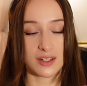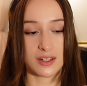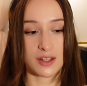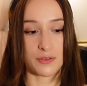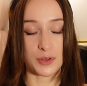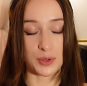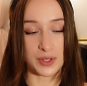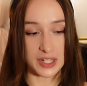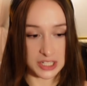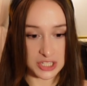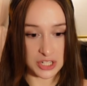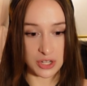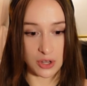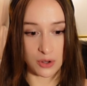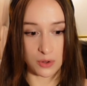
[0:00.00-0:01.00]
a few years
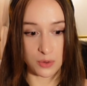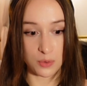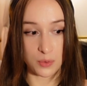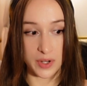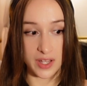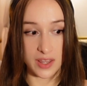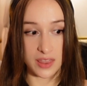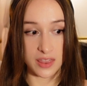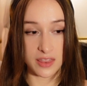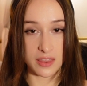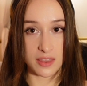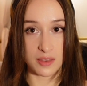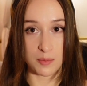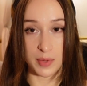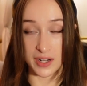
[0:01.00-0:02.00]
ago with
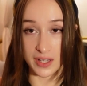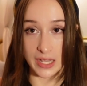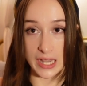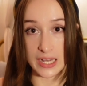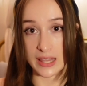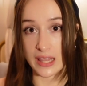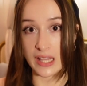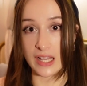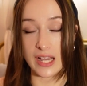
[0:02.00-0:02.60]
barely anything.